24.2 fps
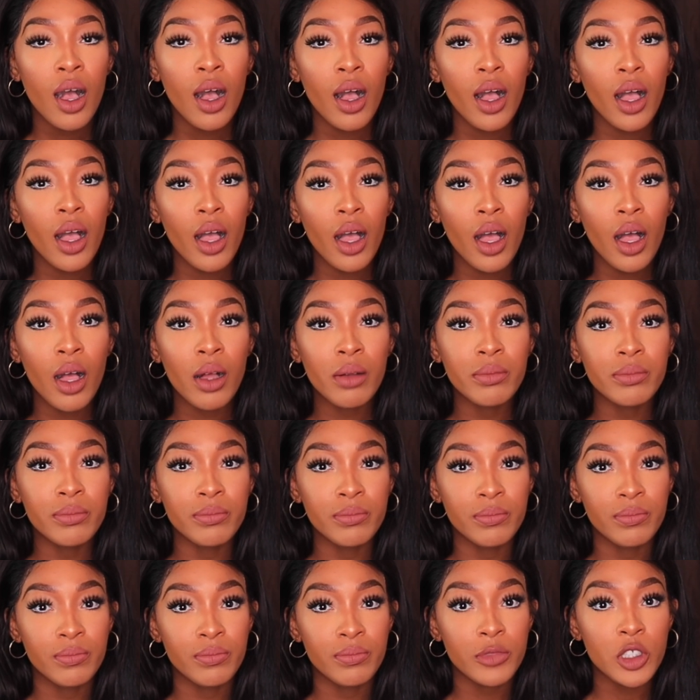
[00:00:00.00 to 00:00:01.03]

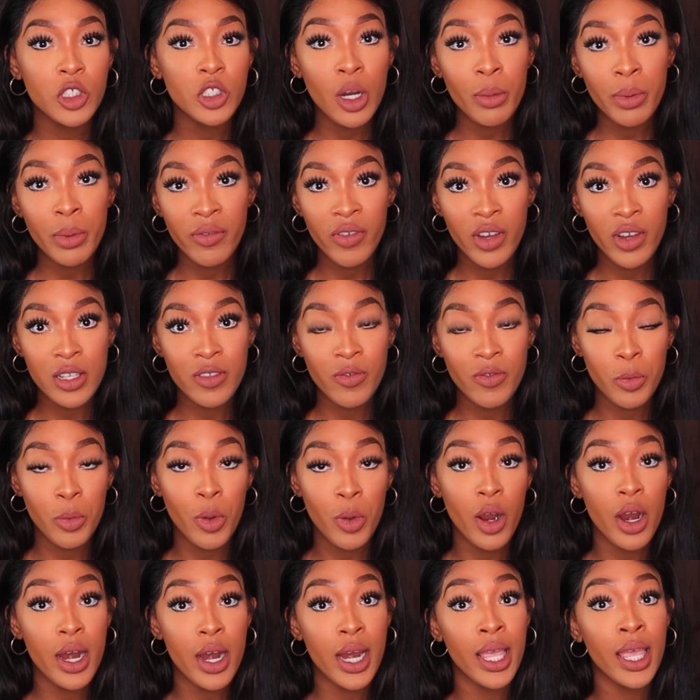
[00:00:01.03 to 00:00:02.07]
strawberry festival
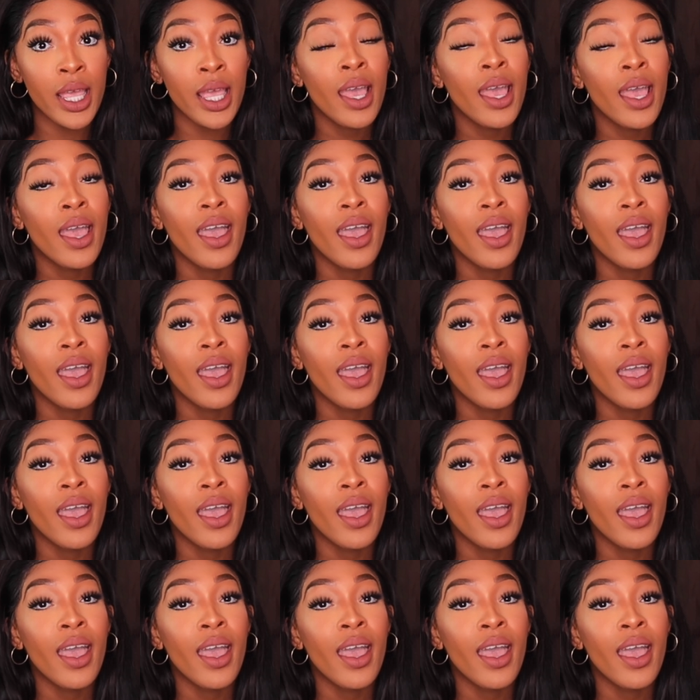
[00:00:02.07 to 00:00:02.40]
party,